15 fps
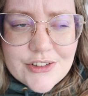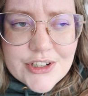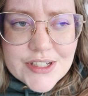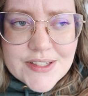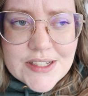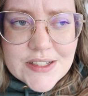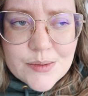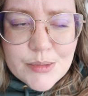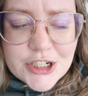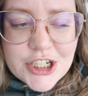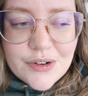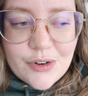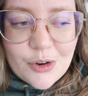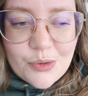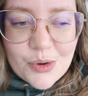just as much
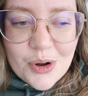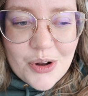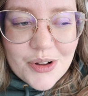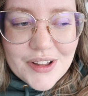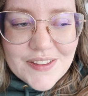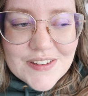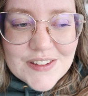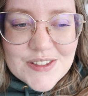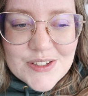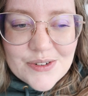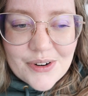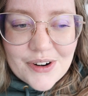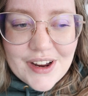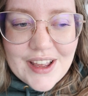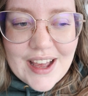of a role in the
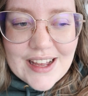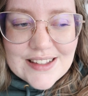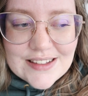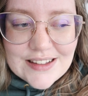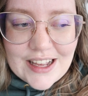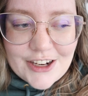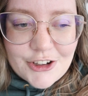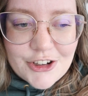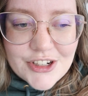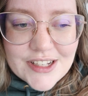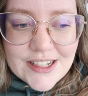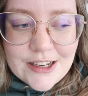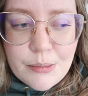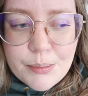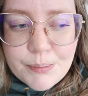story as Electra
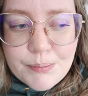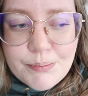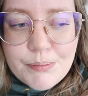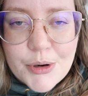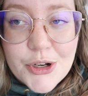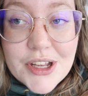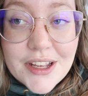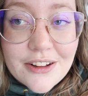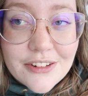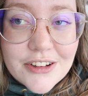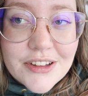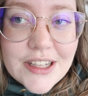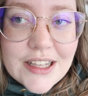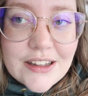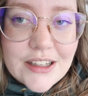did,
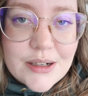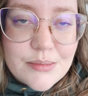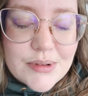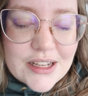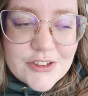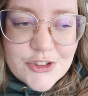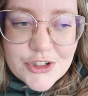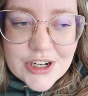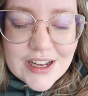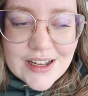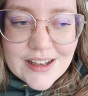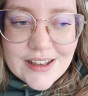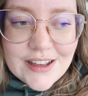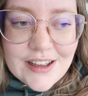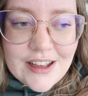particularly Clytemnestra.